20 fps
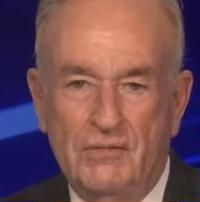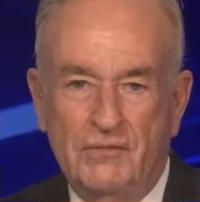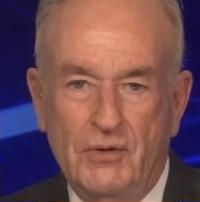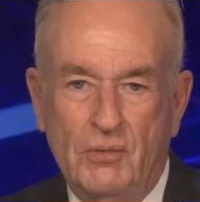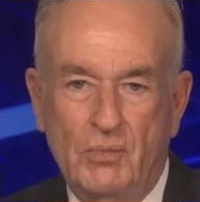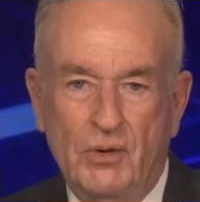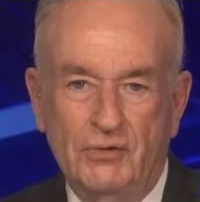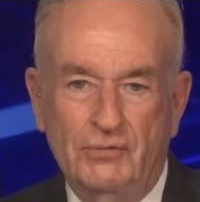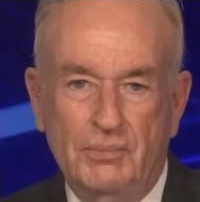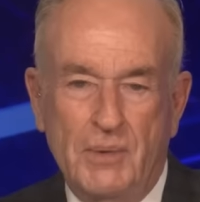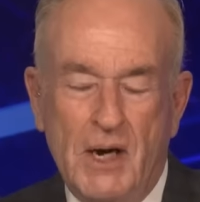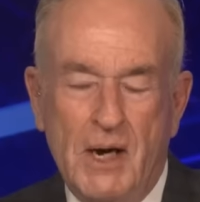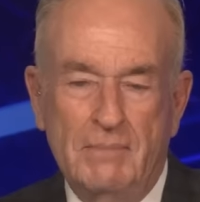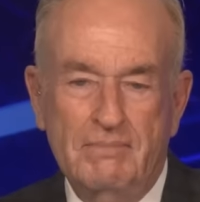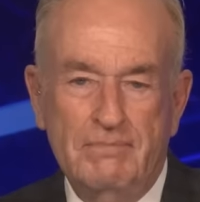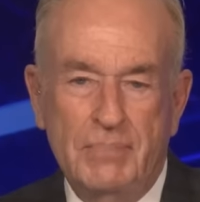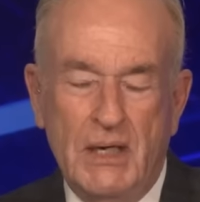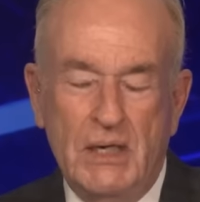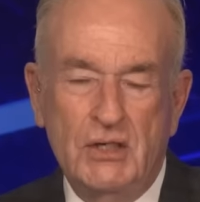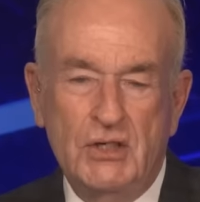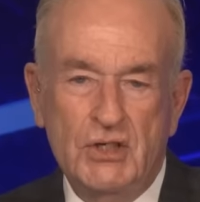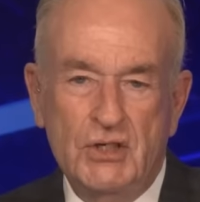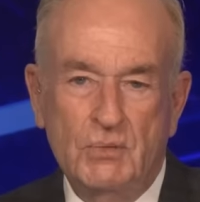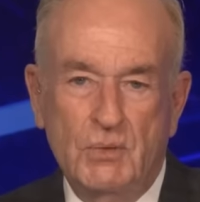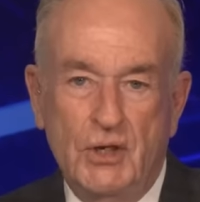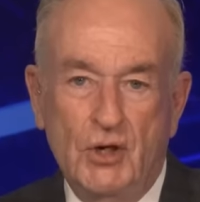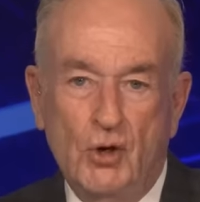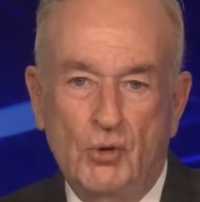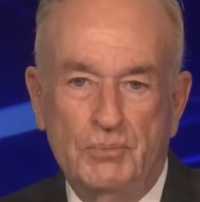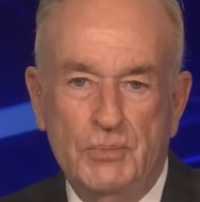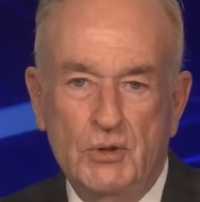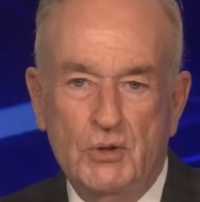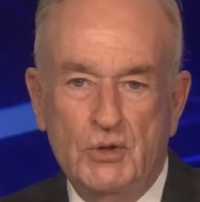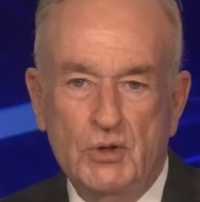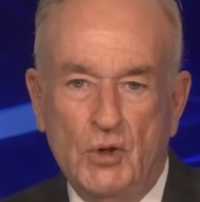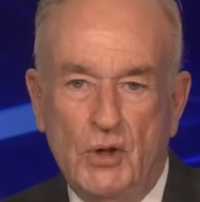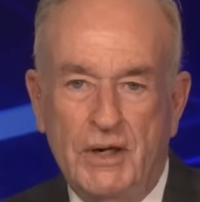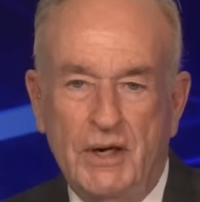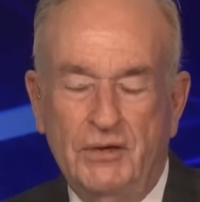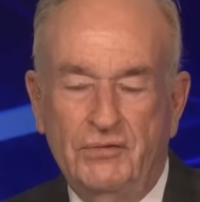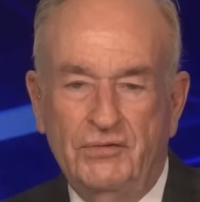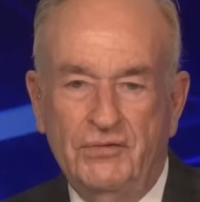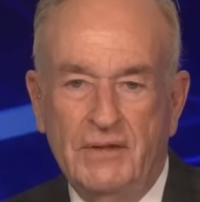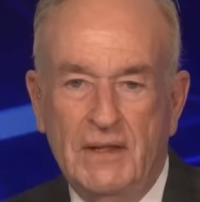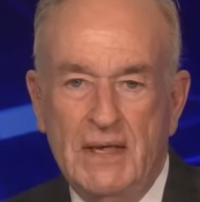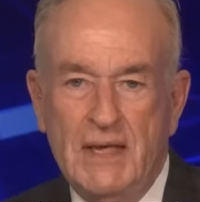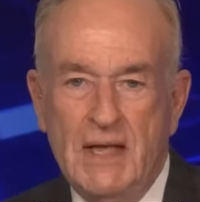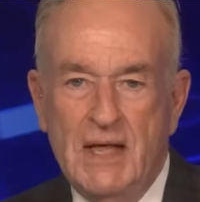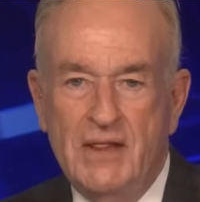from West Palm Beach. We hope you join us.